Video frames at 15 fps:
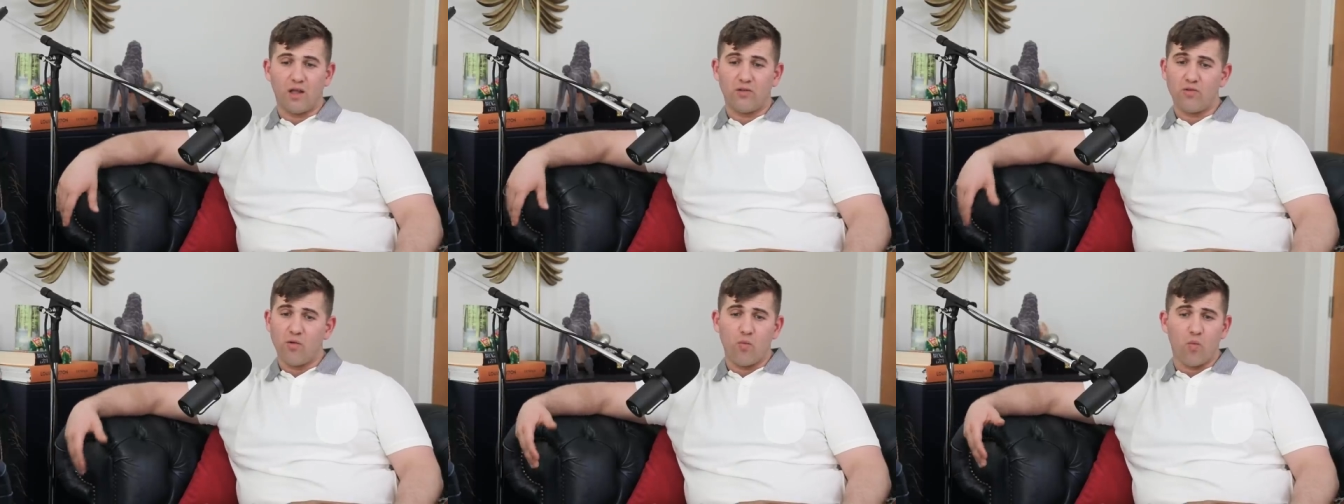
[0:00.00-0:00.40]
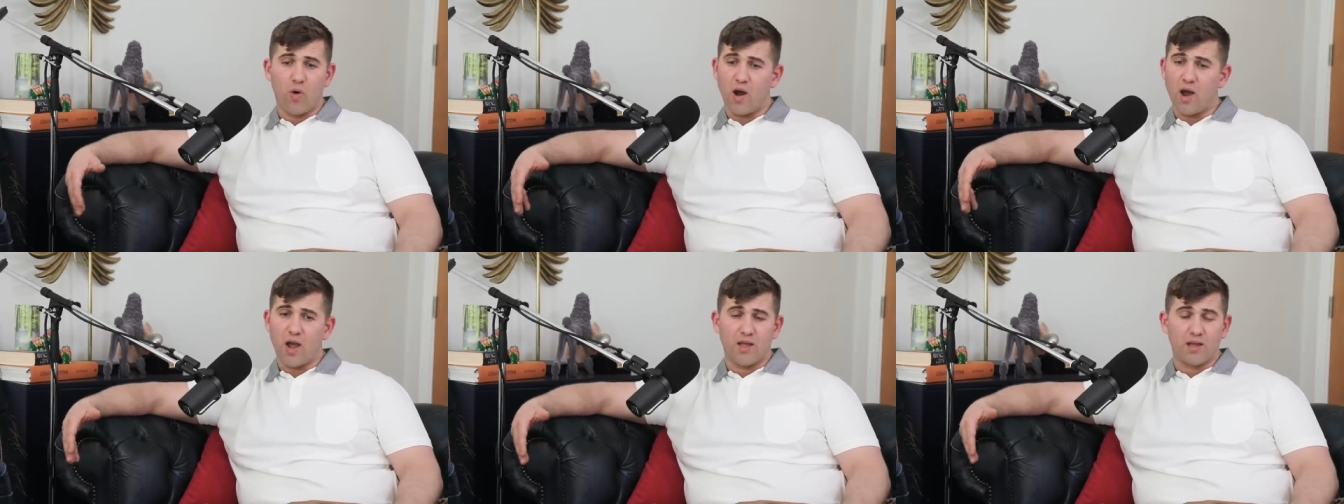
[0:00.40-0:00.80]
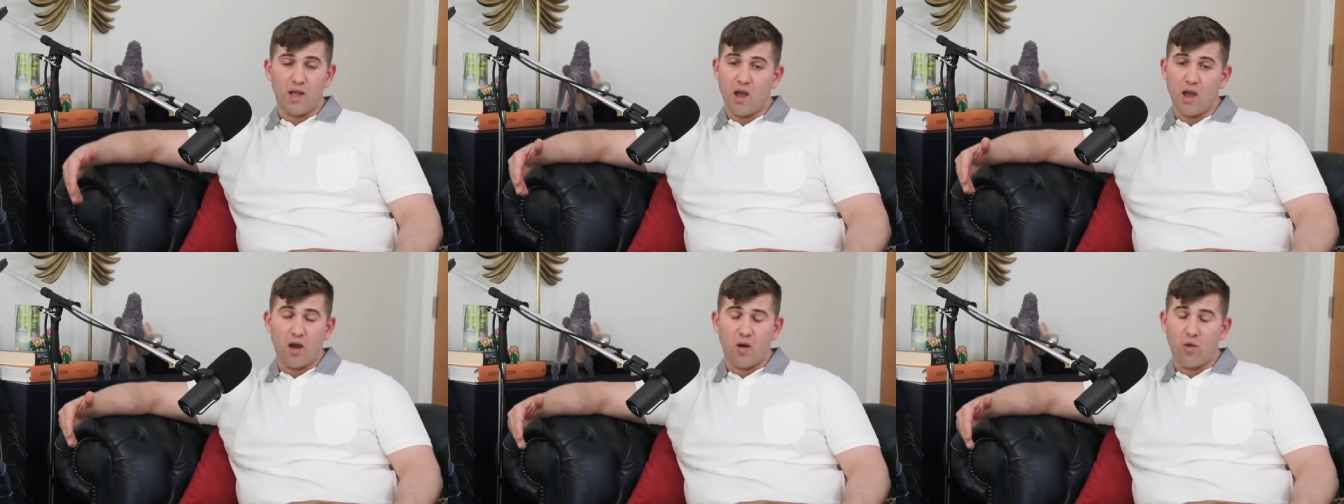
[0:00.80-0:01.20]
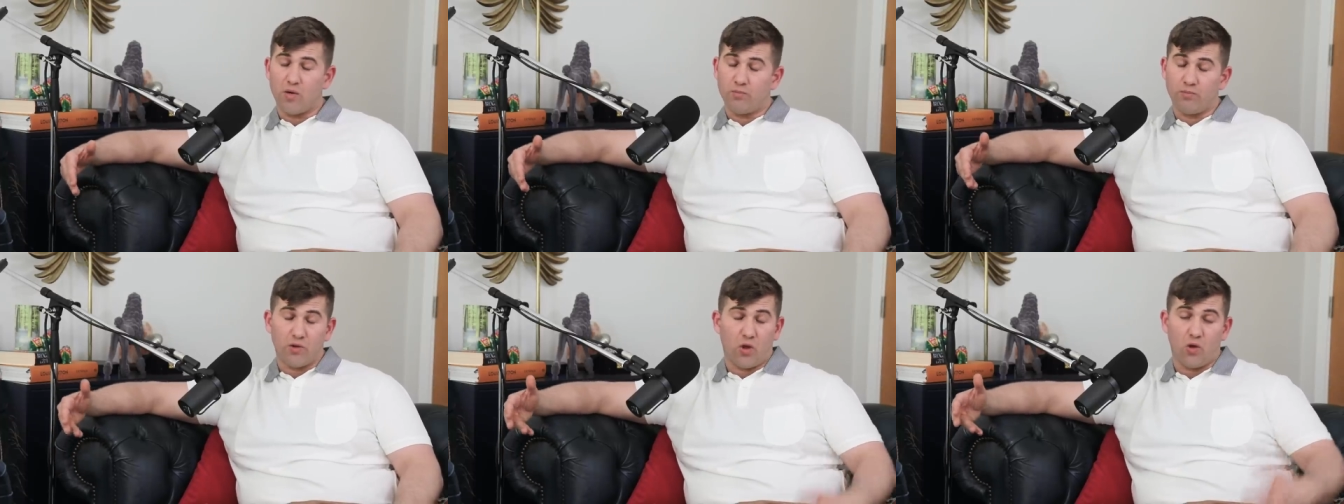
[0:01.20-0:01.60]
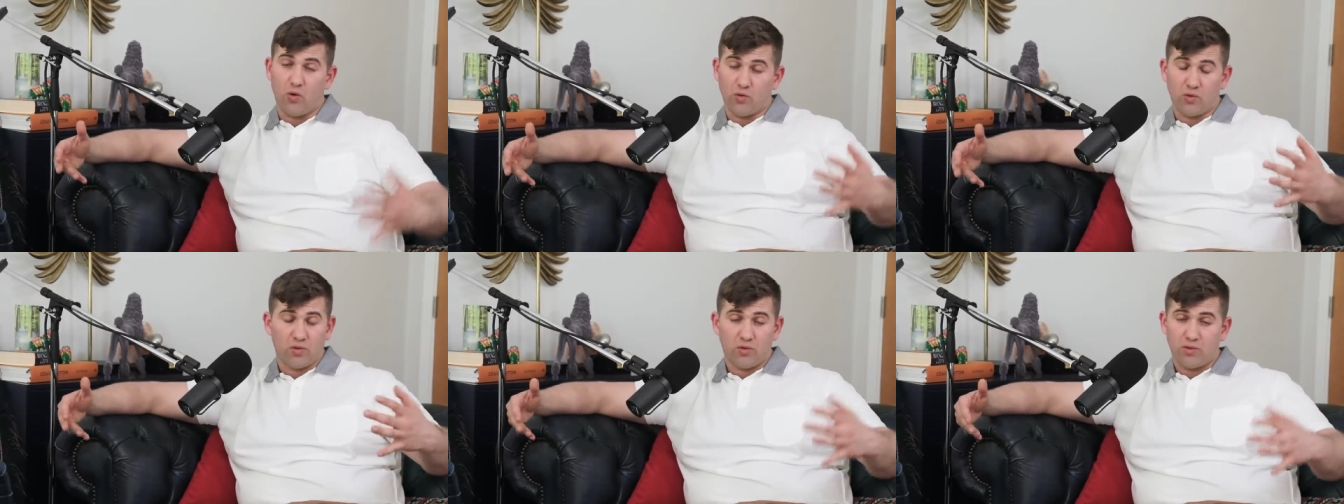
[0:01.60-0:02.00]
I don't know why and how and
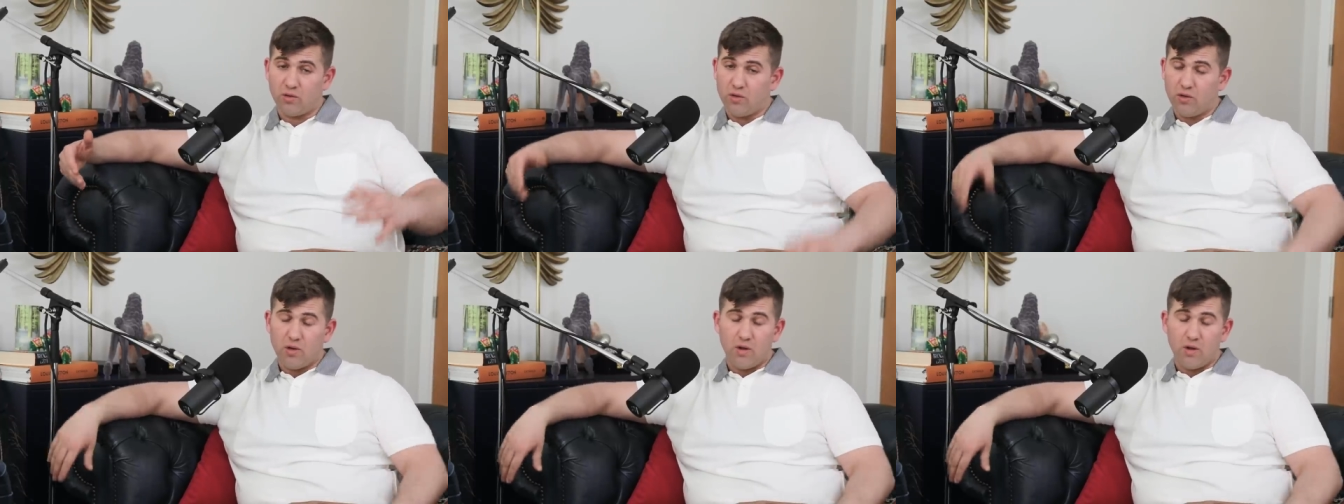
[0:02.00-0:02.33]
because.